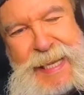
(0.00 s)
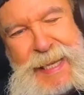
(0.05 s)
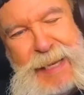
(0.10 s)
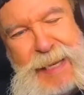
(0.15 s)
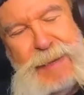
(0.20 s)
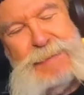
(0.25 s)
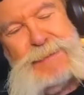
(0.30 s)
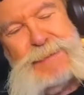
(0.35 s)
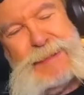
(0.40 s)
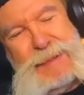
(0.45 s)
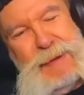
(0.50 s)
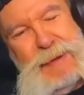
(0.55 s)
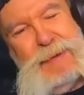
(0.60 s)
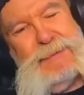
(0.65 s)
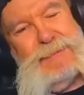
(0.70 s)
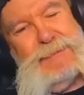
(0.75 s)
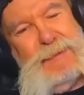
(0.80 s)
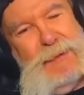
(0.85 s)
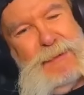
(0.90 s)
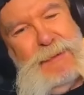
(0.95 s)
he was
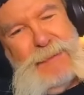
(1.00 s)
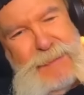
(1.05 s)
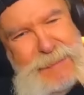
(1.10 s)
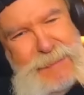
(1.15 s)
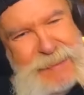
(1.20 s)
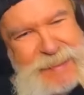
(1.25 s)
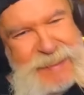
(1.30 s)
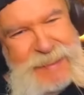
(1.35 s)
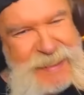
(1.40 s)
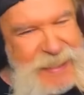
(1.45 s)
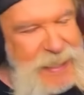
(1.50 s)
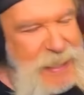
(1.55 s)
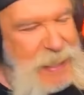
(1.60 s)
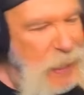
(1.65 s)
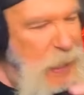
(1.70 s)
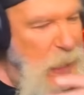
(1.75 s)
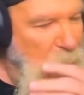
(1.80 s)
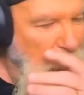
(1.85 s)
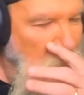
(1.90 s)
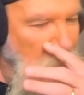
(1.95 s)
neutral
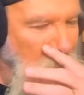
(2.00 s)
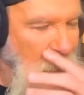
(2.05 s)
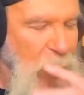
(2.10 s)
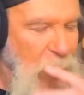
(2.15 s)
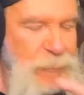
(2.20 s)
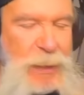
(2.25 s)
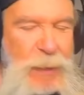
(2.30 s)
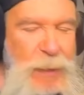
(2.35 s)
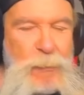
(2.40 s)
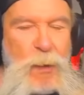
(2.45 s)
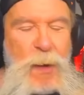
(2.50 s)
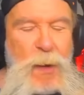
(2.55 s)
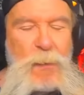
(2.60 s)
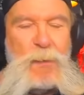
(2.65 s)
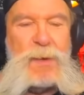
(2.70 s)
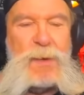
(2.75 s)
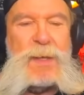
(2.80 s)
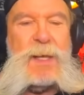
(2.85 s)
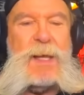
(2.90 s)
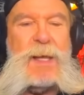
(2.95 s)
and then what
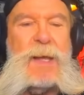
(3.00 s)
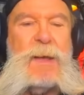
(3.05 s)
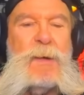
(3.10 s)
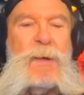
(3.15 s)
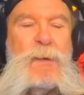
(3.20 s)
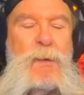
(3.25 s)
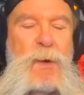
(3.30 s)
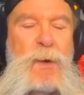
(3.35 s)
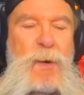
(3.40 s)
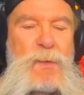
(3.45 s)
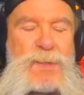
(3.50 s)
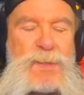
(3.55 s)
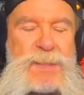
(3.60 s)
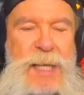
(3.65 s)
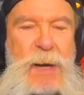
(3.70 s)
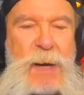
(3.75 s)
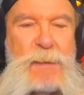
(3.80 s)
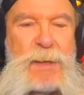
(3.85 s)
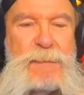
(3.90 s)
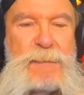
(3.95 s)
was what was
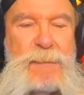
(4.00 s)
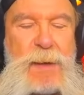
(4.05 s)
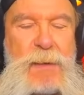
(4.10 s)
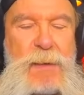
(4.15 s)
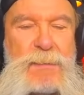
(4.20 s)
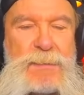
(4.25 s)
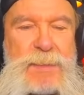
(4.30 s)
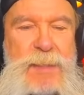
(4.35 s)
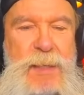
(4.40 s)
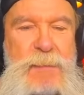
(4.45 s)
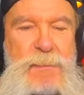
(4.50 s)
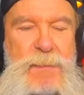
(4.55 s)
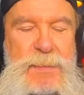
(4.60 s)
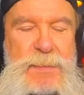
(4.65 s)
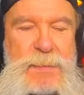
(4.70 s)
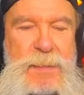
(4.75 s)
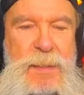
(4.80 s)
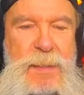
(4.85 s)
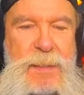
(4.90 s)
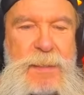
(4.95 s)
Cody Rhodes? He
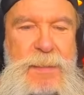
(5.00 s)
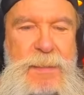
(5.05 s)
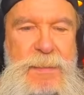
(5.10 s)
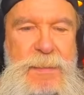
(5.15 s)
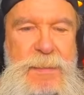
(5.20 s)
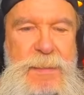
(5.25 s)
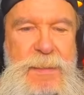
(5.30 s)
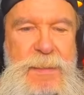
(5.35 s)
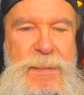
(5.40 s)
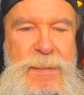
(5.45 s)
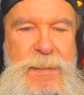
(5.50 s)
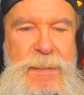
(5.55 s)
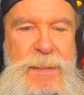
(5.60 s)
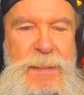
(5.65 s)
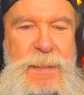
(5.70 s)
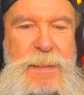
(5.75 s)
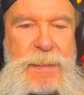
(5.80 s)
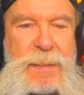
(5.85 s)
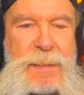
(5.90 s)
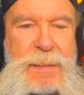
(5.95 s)
was uh,
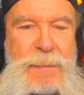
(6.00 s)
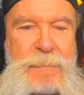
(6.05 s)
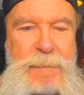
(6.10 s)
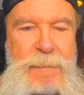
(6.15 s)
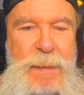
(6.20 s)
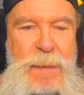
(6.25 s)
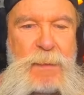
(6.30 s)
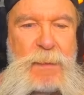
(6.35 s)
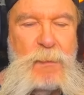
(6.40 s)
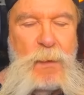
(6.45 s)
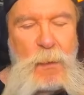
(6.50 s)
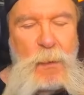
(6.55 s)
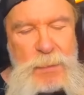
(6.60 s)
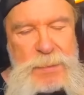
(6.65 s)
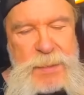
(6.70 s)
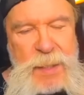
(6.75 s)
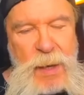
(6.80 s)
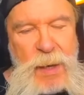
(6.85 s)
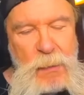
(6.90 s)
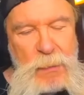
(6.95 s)
what
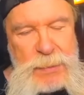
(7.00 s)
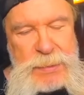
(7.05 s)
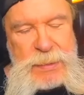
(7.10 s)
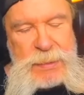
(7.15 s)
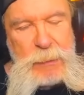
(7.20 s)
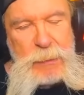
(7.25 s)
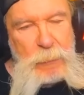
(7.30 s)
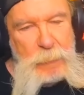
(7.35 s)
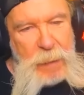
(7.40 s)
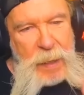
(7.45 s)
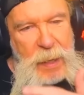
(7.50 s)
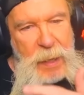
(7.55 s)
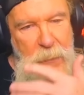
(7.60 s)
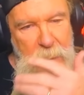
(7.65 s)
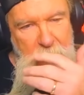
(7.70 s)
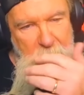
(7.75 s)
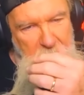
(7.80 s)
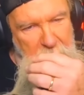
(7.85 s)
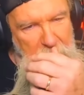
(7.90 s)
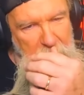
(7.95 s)
was the whole suit
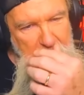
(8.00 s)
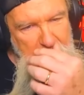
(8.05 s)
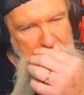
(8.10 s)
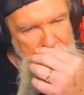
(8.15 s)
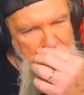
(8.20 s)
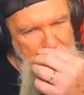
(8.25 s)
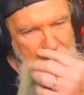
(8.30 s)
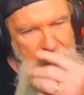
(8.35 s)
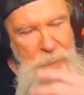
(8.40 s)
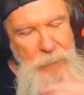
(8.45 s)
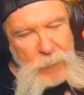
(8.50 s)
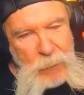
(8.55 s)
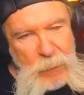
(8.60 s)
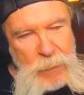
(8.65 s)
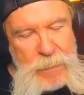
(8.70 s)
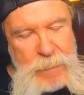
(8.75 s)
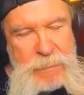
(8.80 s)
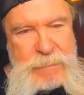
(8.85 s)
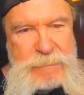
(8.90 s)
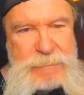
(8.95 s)
about? You remember? I
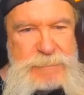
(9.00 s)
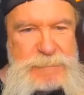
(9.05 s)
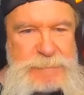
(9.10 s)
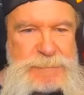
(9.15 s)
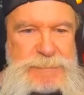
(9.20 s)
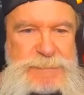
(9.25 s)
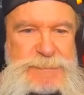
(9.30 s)
can't remember.